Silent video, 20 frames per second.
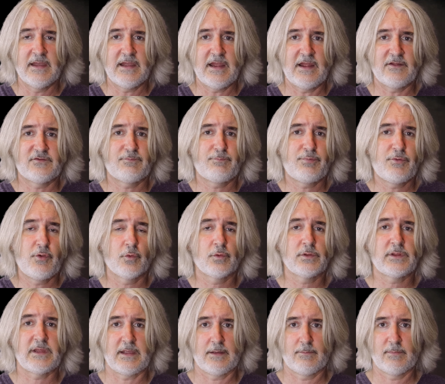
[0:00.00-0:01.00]
It's
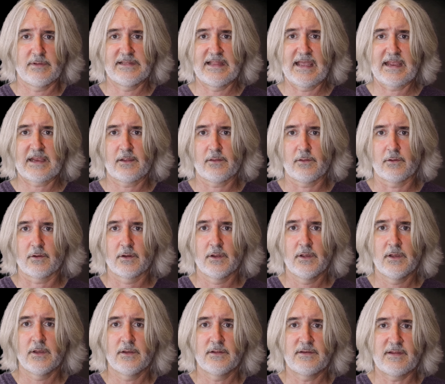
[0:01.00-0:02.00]
purely a molecular
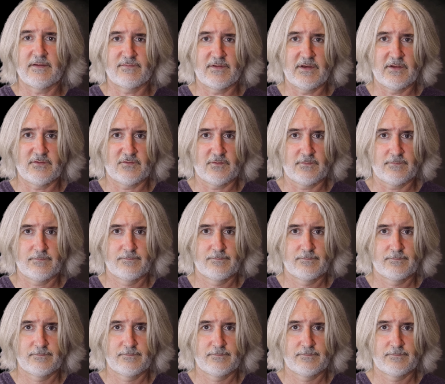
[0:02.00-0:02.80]
definition.